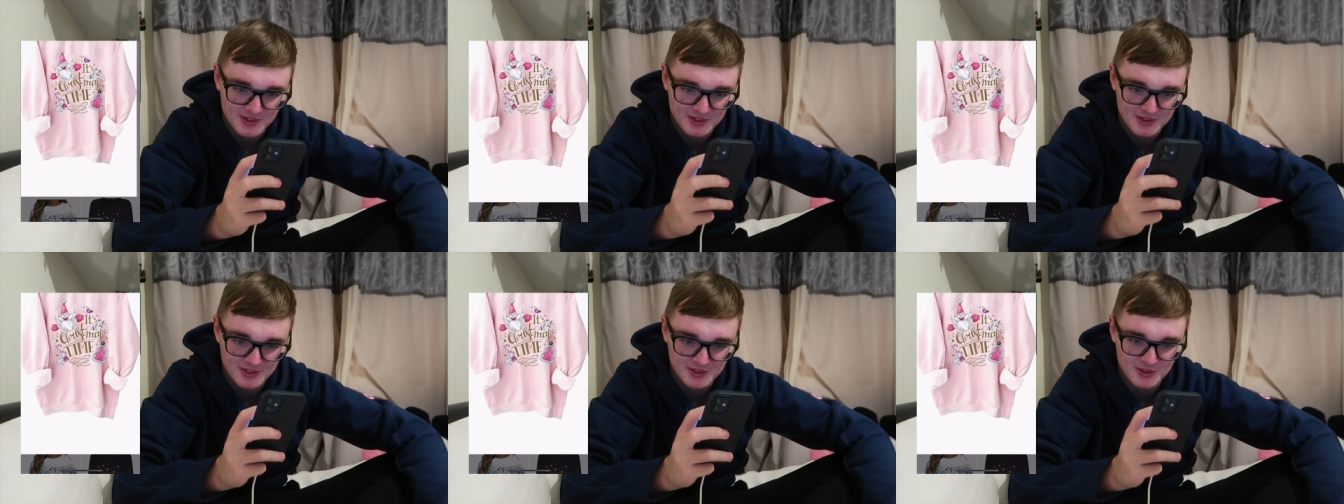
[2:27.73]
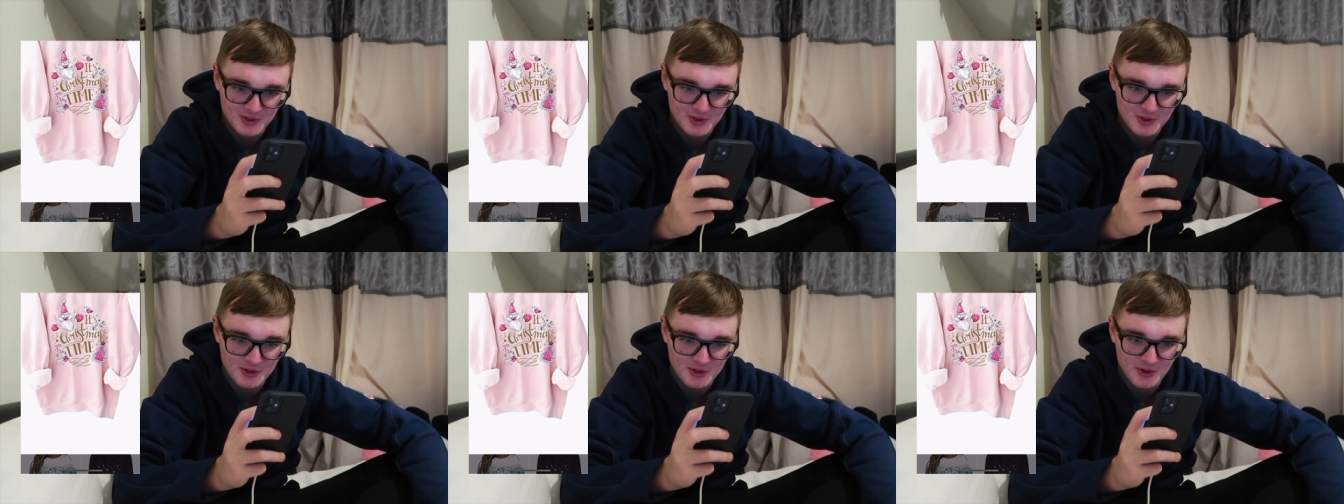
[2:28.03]
Uh, she's
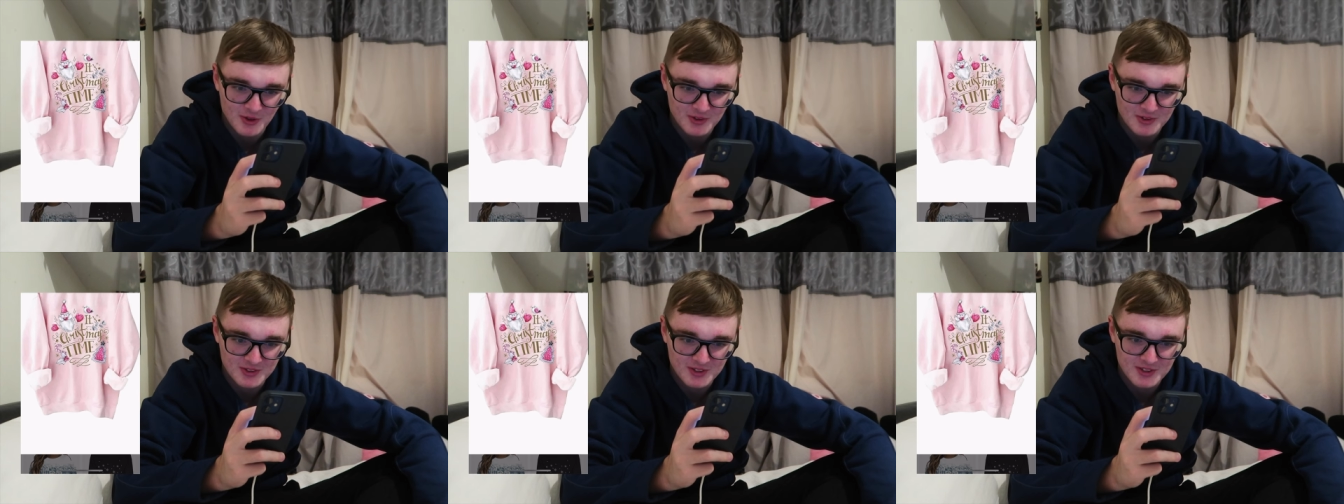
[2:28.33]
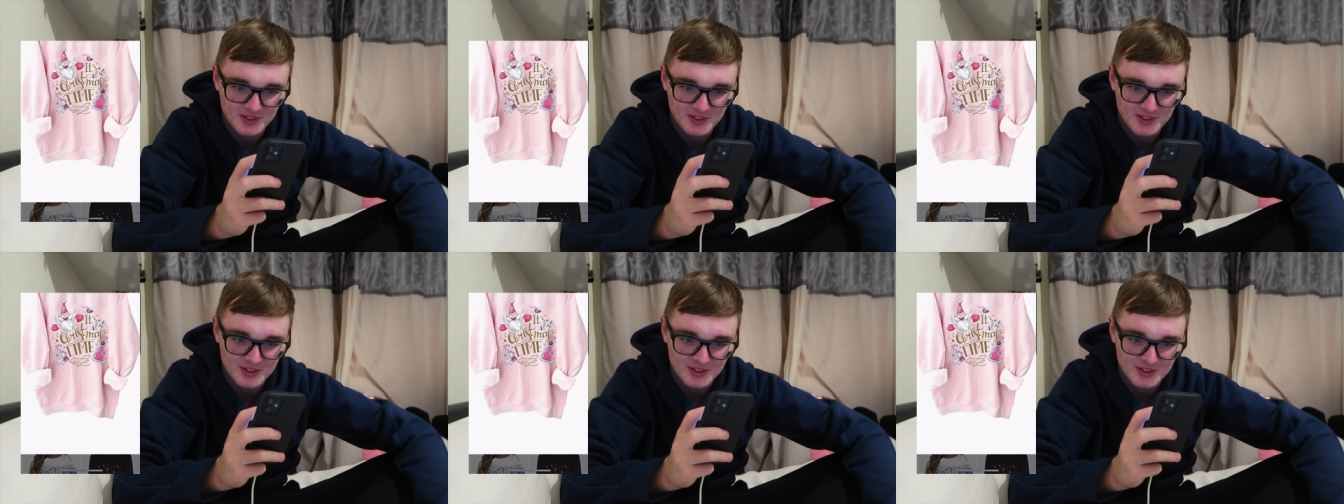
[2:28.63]
got gonk,
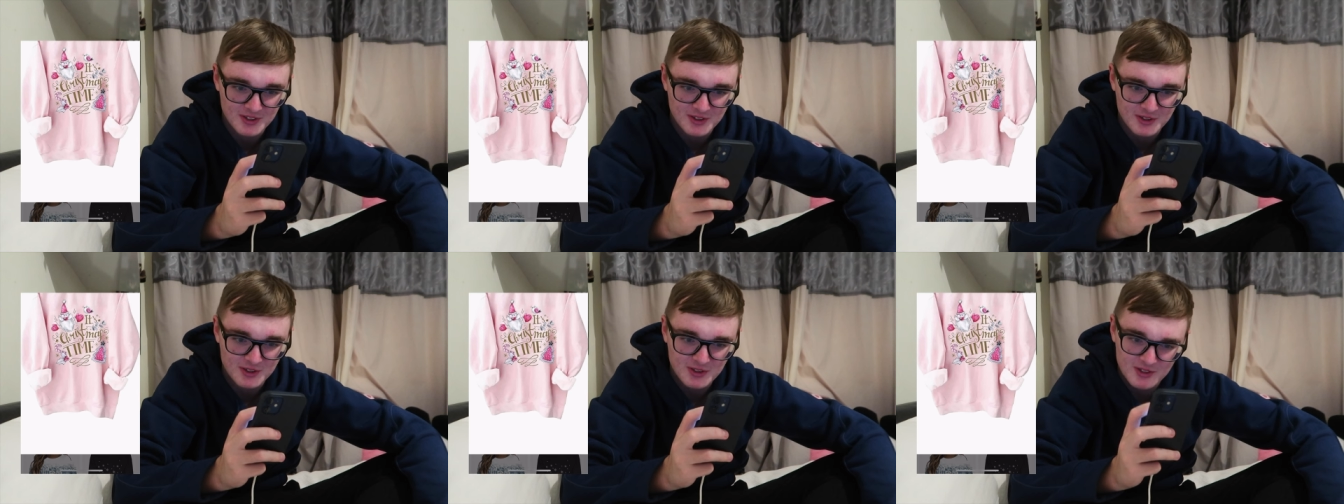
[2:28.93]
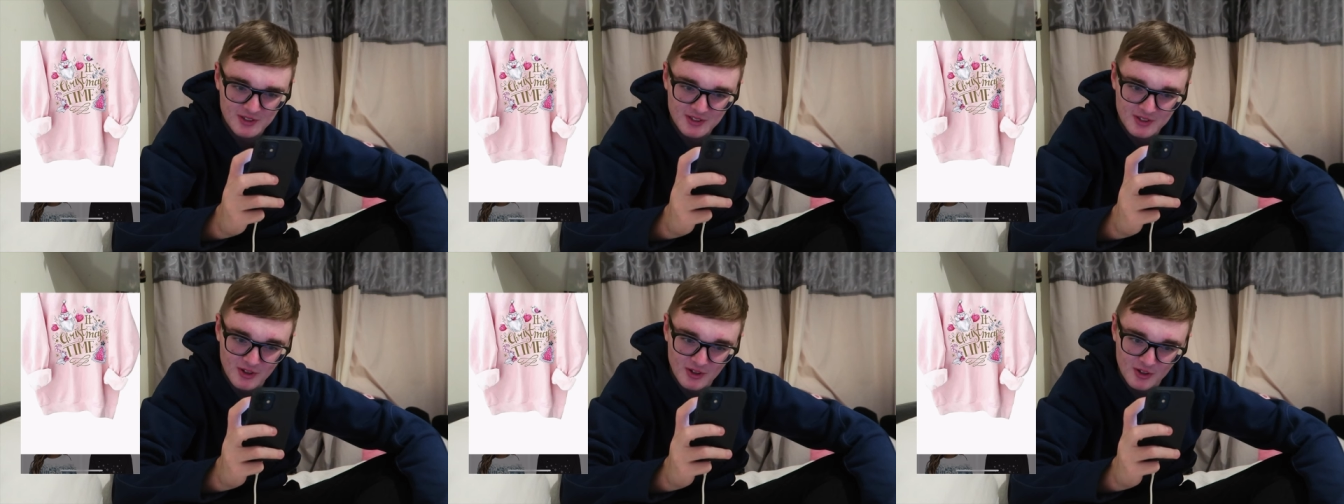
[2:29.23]
like
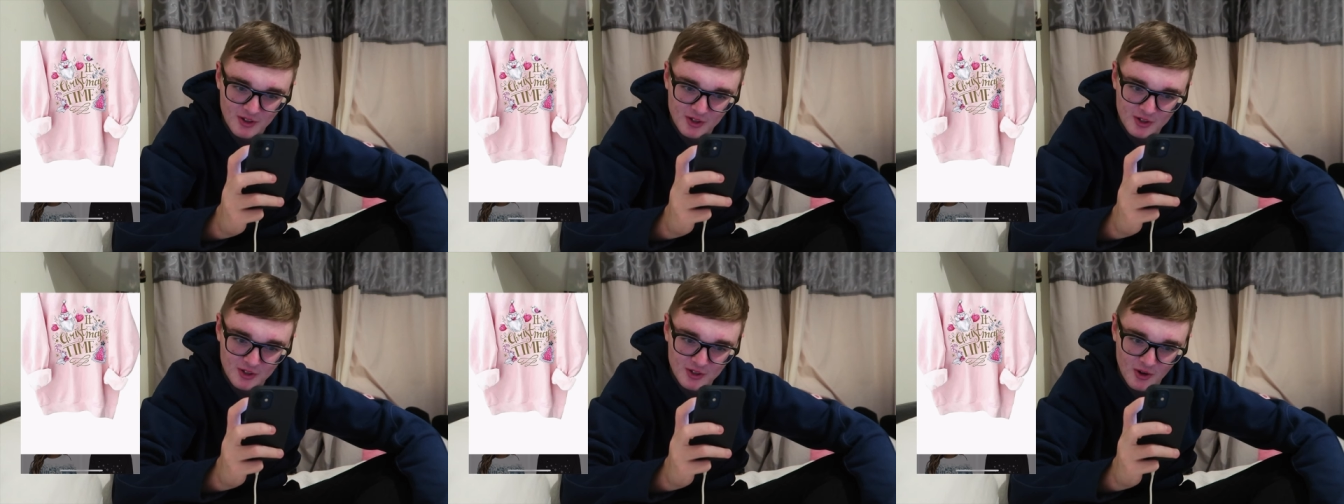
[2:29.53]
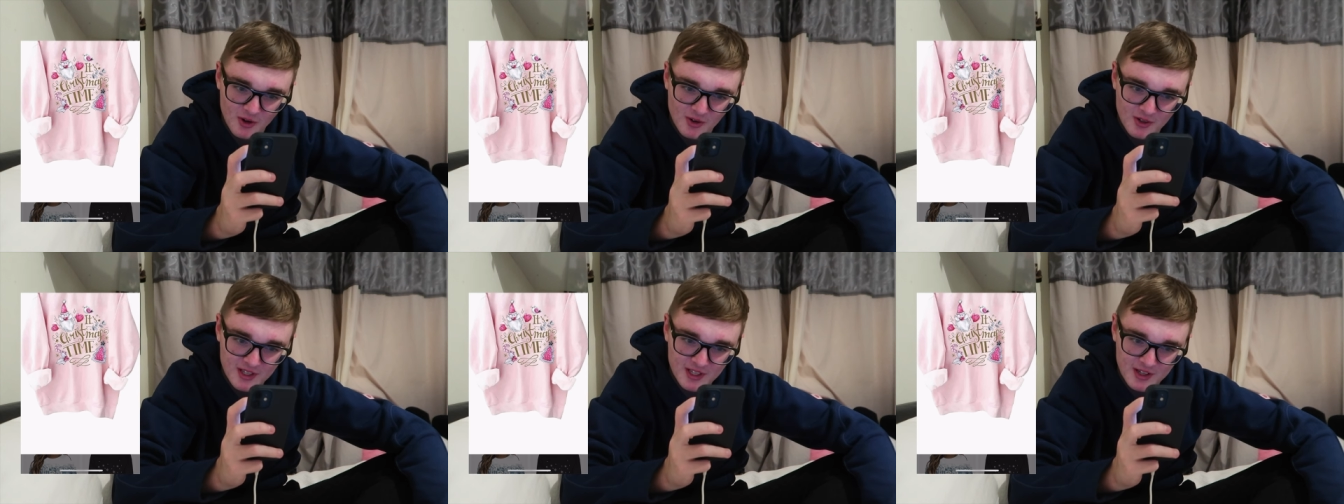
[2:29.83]
a
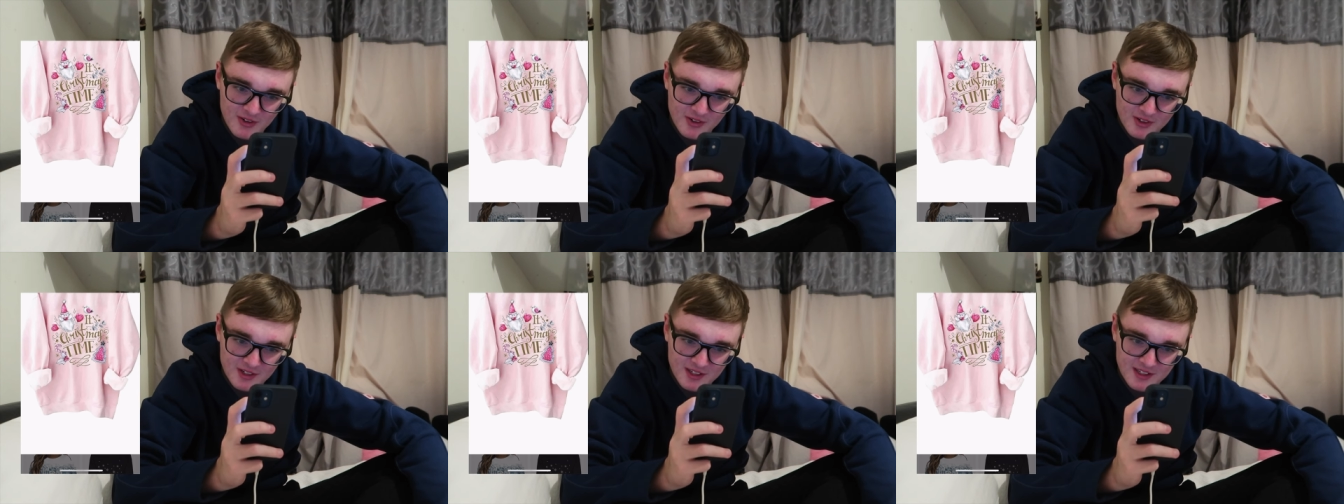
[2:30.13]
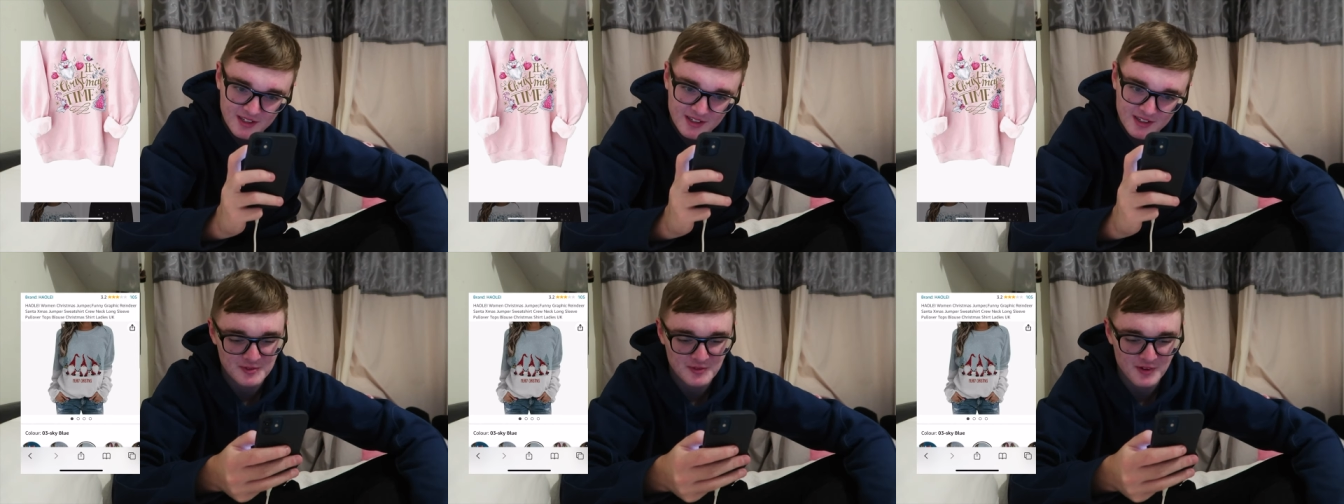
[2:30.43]
gonky on it.